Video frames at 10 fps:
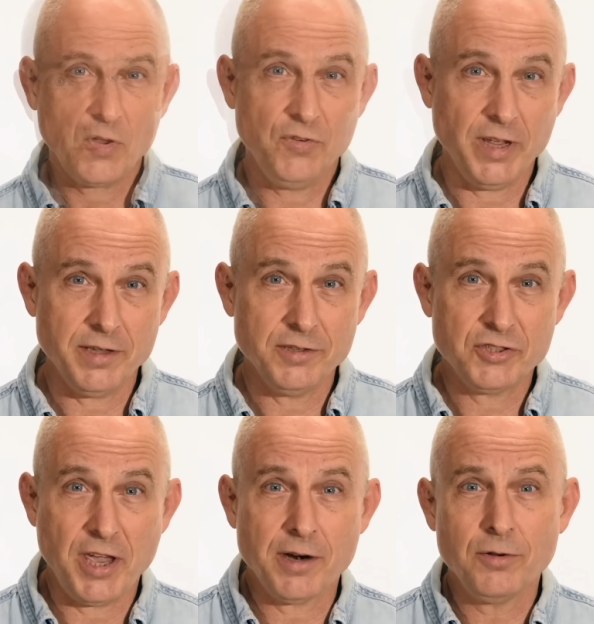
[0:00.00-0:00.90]
Digging the
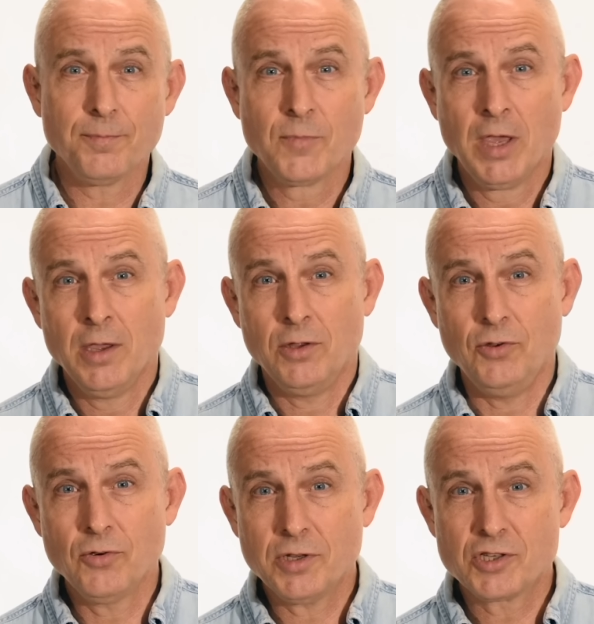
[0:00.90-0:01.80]
channel?
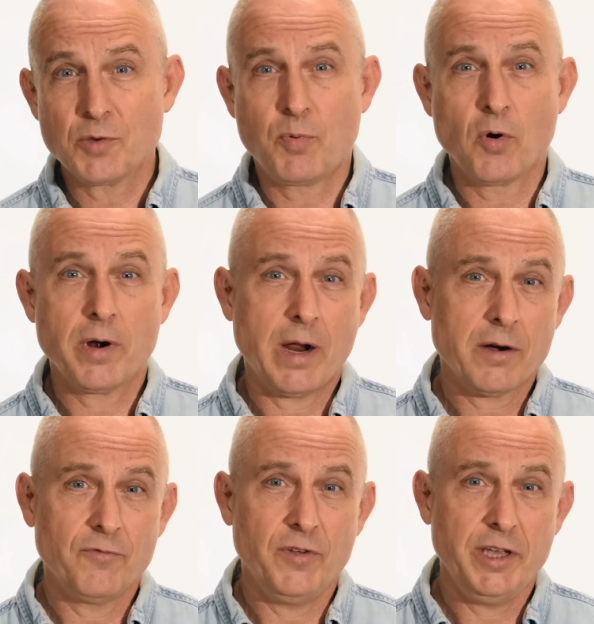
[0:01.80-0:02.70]
You can support
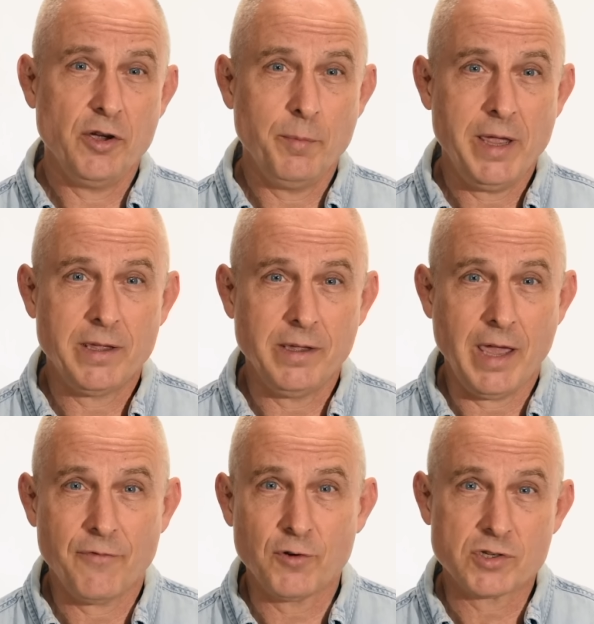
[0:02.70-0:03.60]
our video making
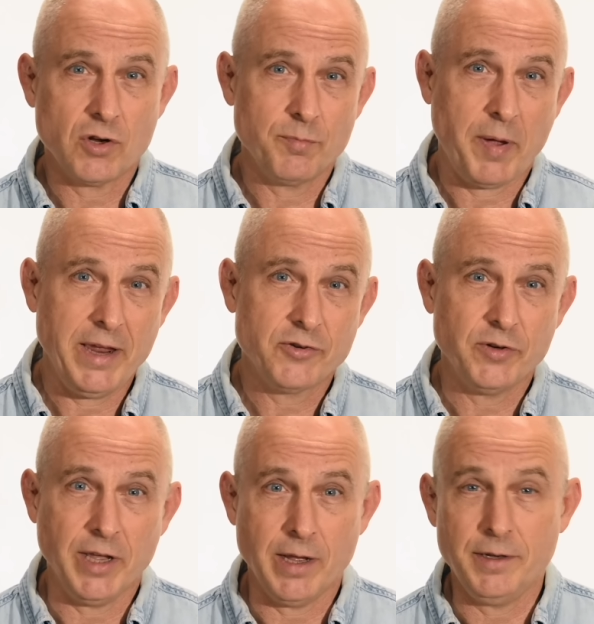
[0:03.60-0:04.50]
efforts on
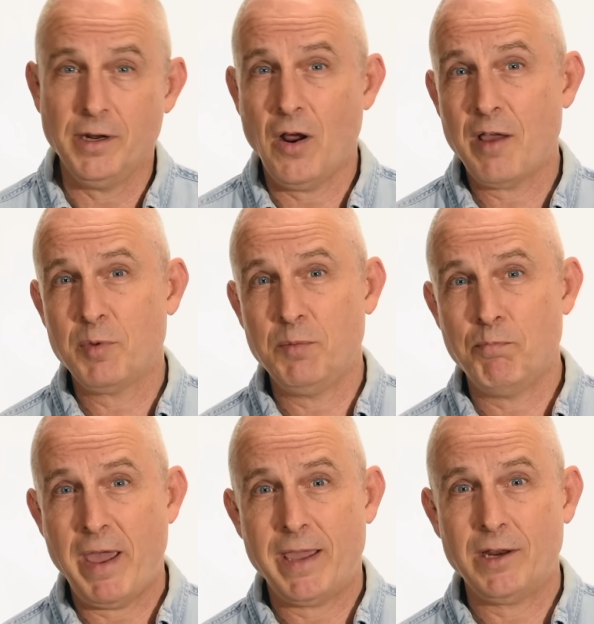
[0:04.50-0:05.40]
Patreon. You know, I've
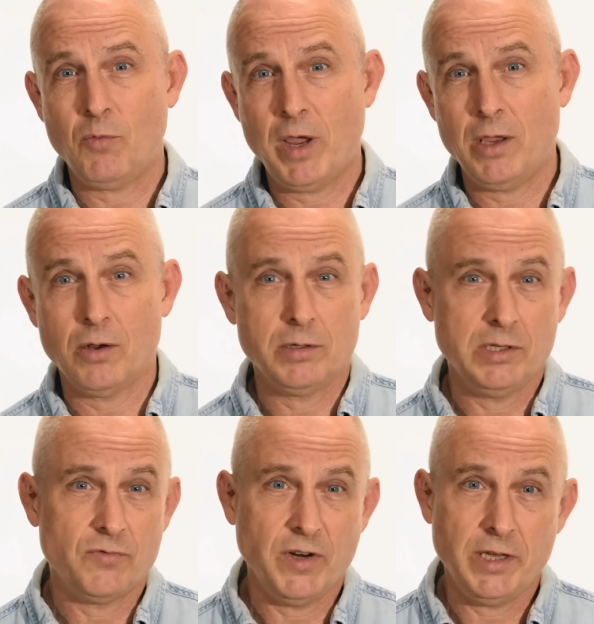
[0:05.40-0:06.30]
been banging away on
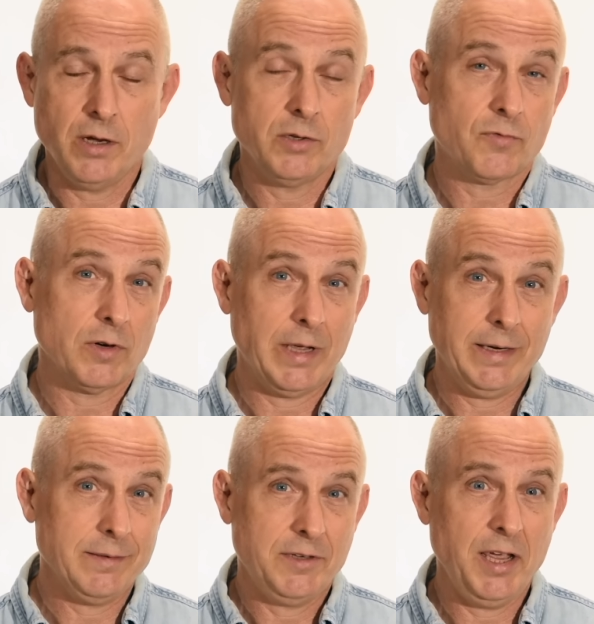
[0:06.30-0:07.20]
these videos for
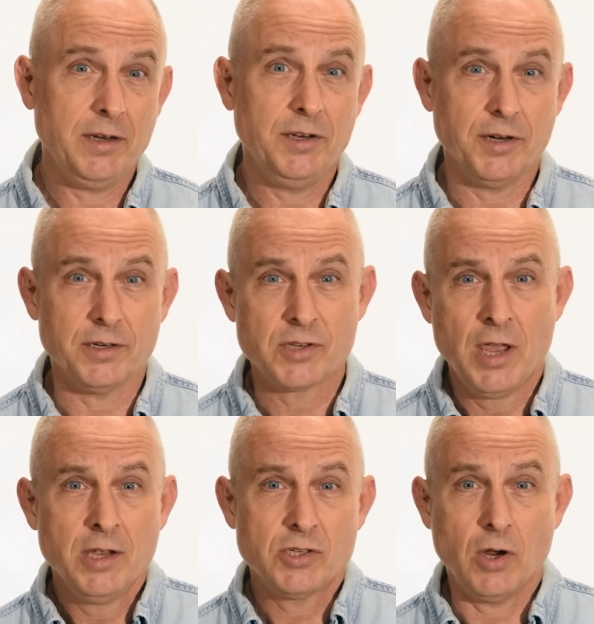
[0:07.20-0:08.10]
like 10 years,
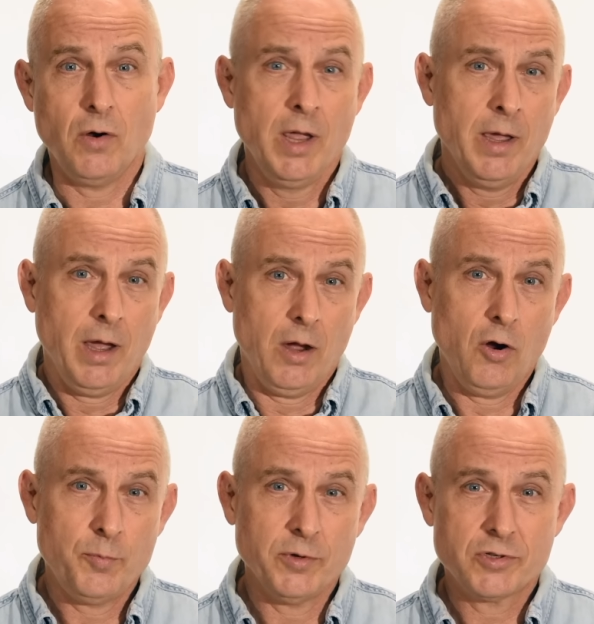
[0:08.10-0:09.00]
so I
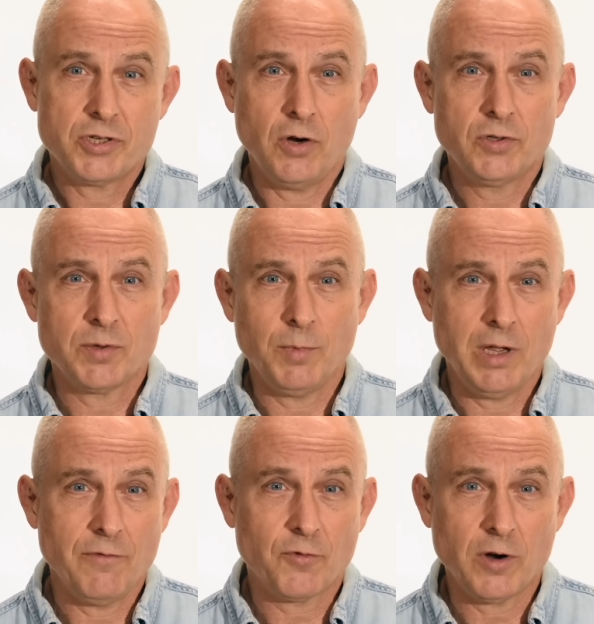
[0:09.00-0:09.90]
hope you'll show some
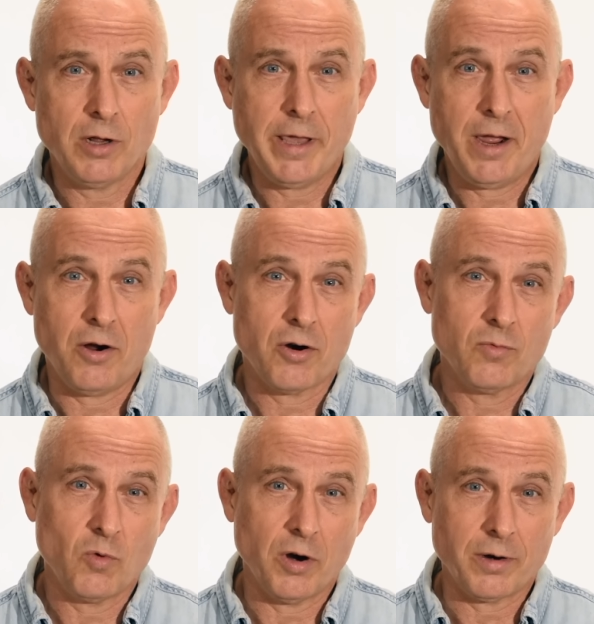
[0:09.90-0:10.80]
love for all that
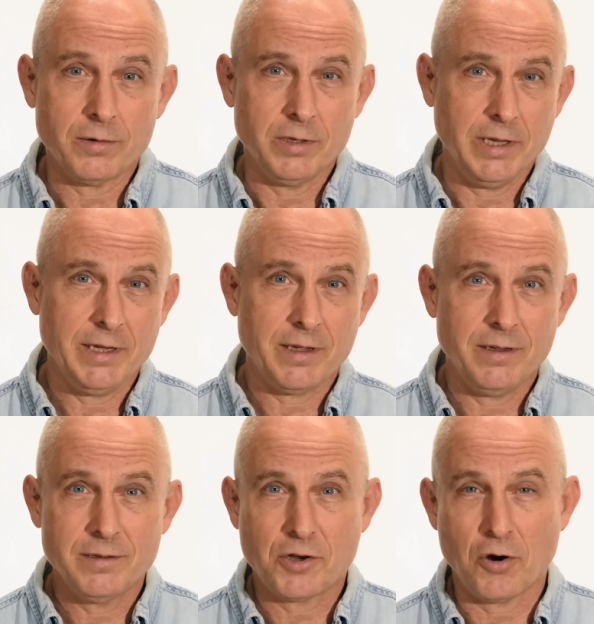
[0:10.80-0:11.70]
hard work. Link
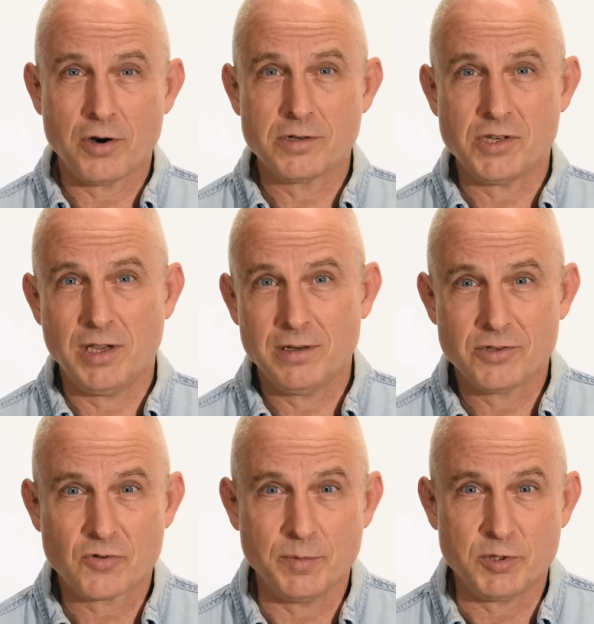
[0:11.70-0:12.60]
in the cards and
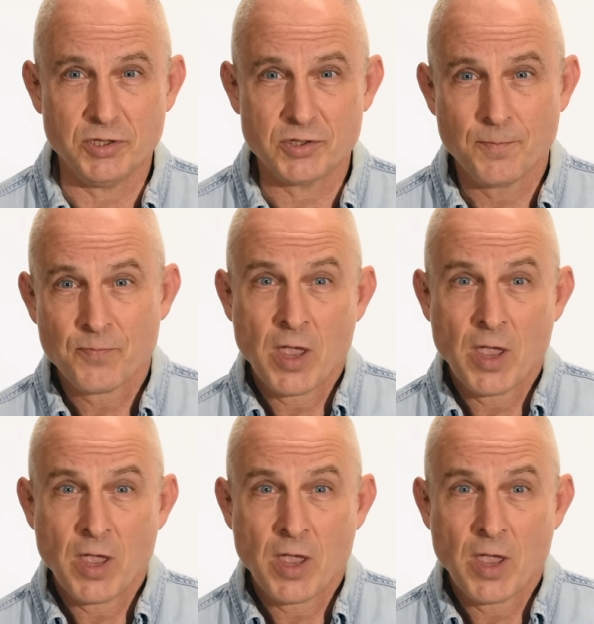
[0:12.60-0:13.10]
descriptions.